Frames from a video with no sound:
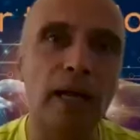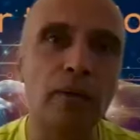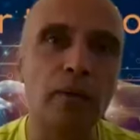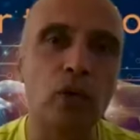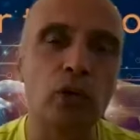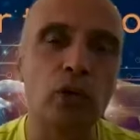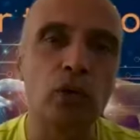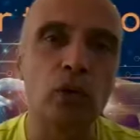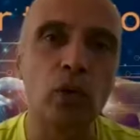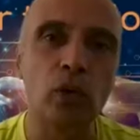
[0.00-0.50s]
I
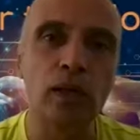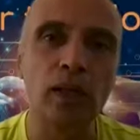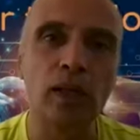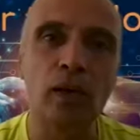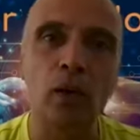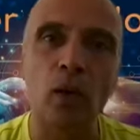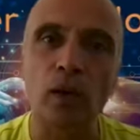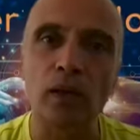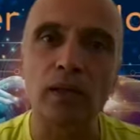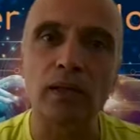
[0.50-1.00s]
was good
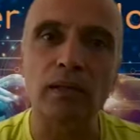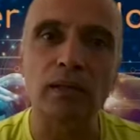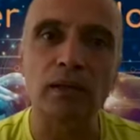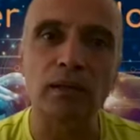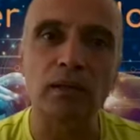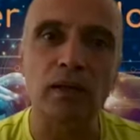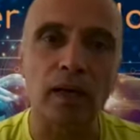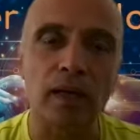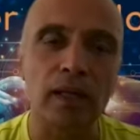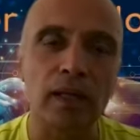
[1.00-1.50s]
in long
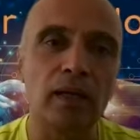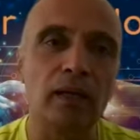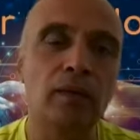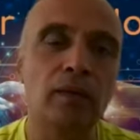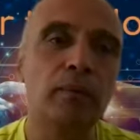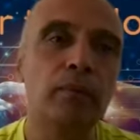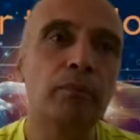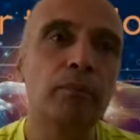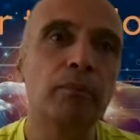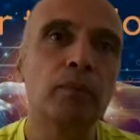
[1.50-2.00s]
distance running.
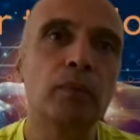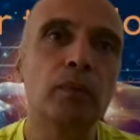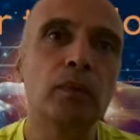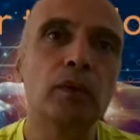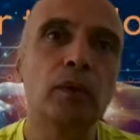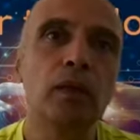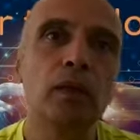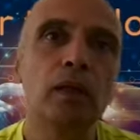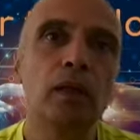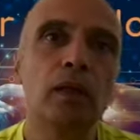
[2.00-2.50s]

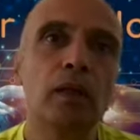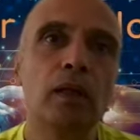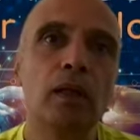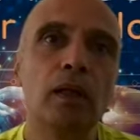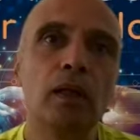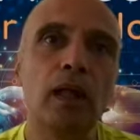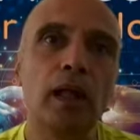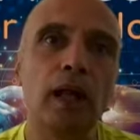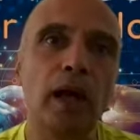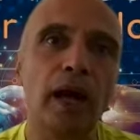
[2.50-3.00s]

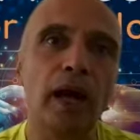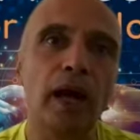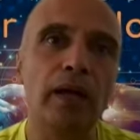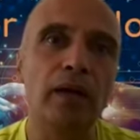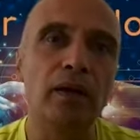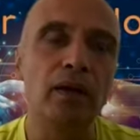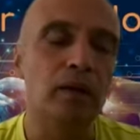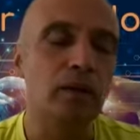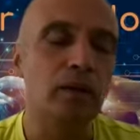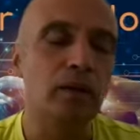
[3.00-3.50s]

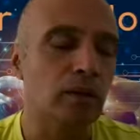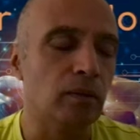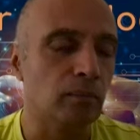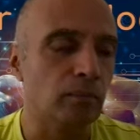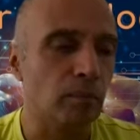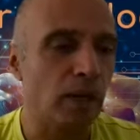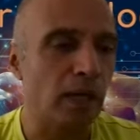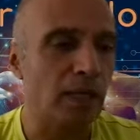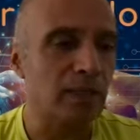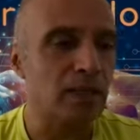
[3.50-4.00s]
And
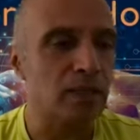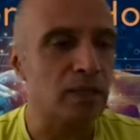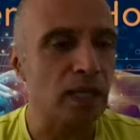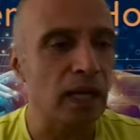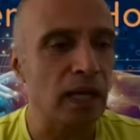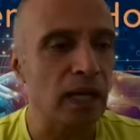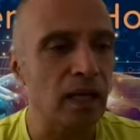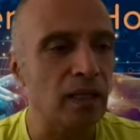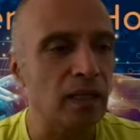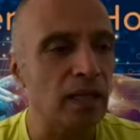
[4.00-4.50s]
as a
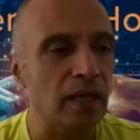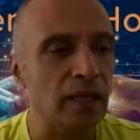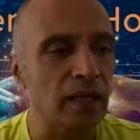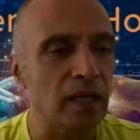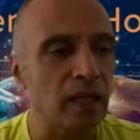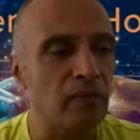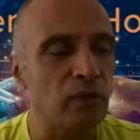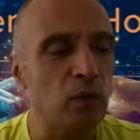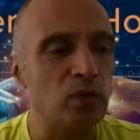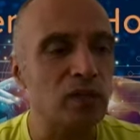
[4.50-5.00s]
child, that
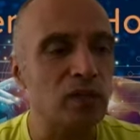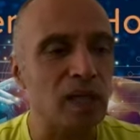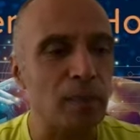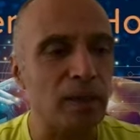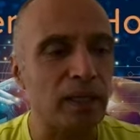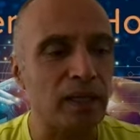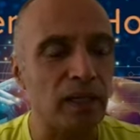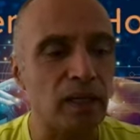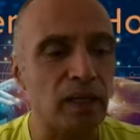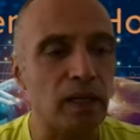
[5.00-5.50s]
gave you some
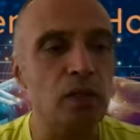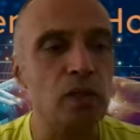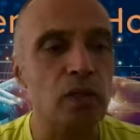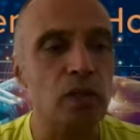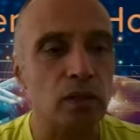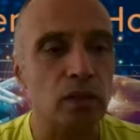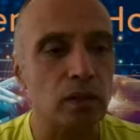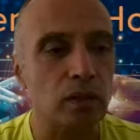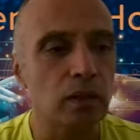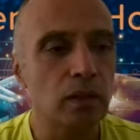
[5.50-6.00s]

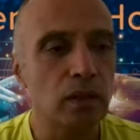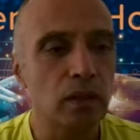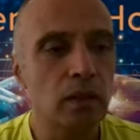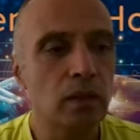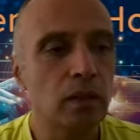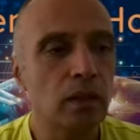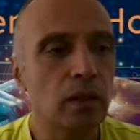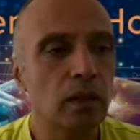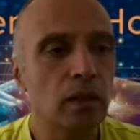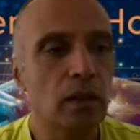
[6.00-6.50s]
recognition
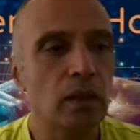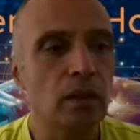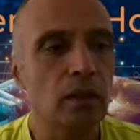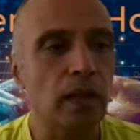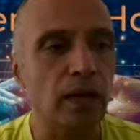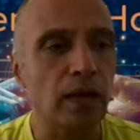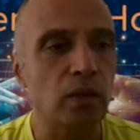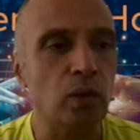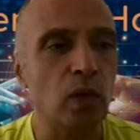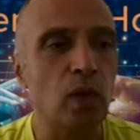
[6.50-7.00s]

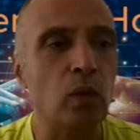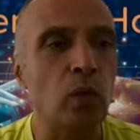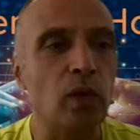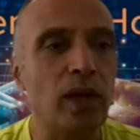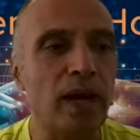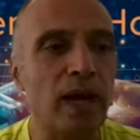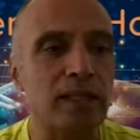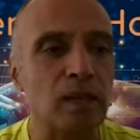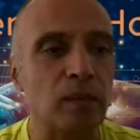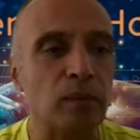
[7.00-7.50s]
that you are good
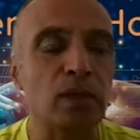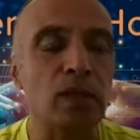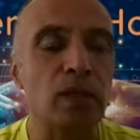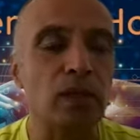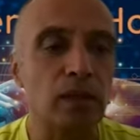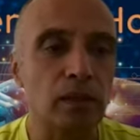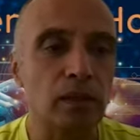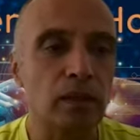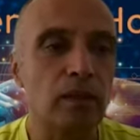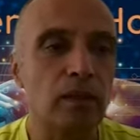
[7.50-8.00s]
at
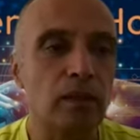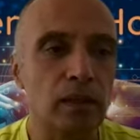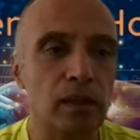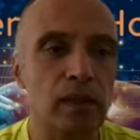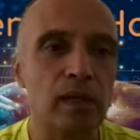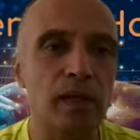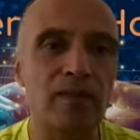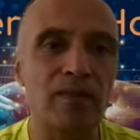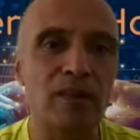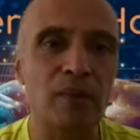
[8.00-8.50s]
something. Till
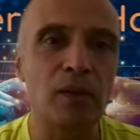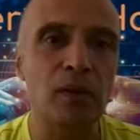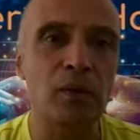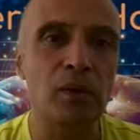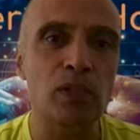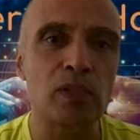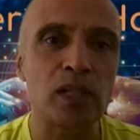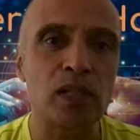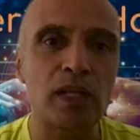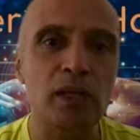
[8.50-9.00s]
then, everybody
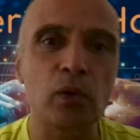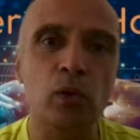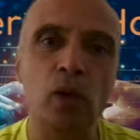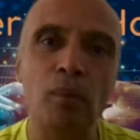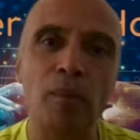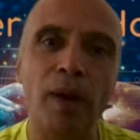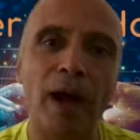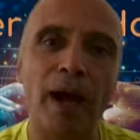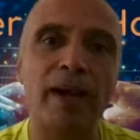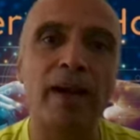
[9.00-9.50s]
was telling you
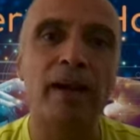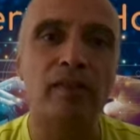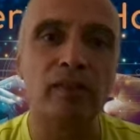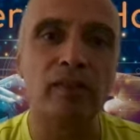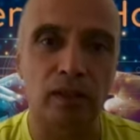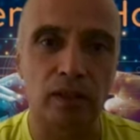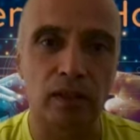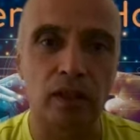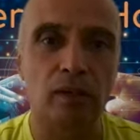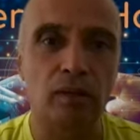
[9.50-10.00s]
you're bad at
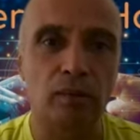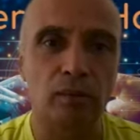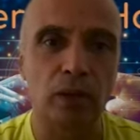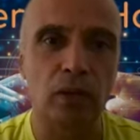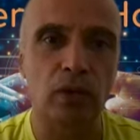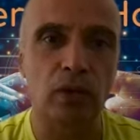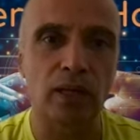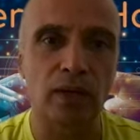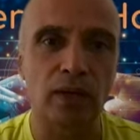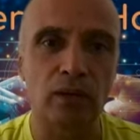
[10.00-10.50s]
everything
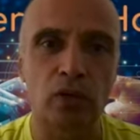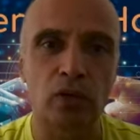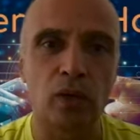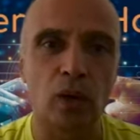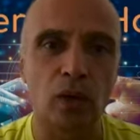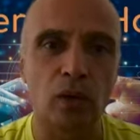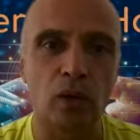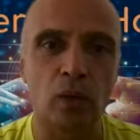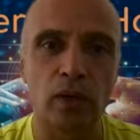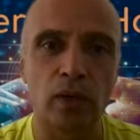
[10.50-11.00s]
because I was
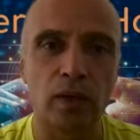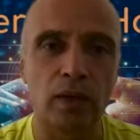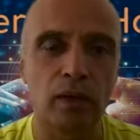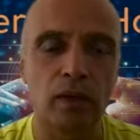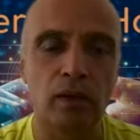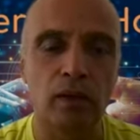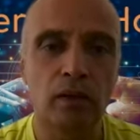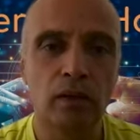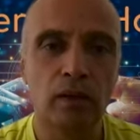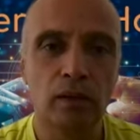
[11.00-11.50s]
not good
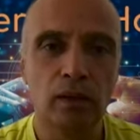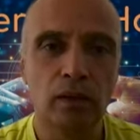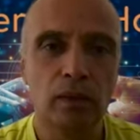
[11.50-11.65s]
in